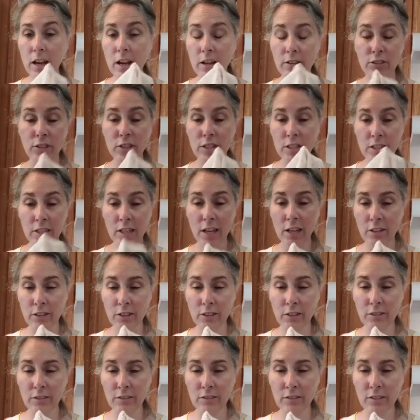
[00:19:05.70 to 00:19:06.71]
I'll just tell
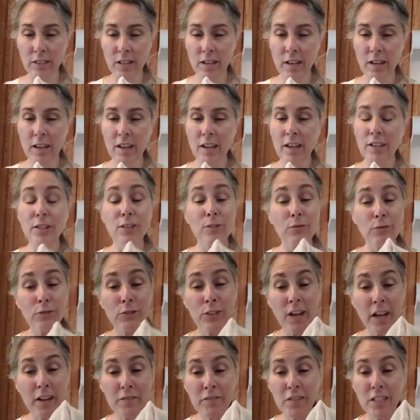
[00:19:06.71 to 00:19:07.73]
you. You
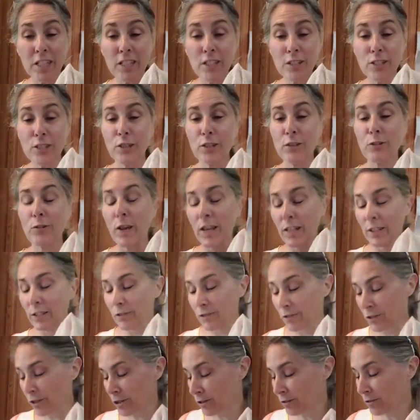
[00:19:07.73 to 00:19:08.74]
love these too. I
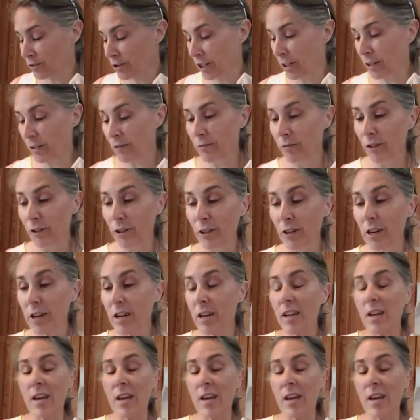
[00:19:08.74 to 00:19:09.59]
do too, Jennifer.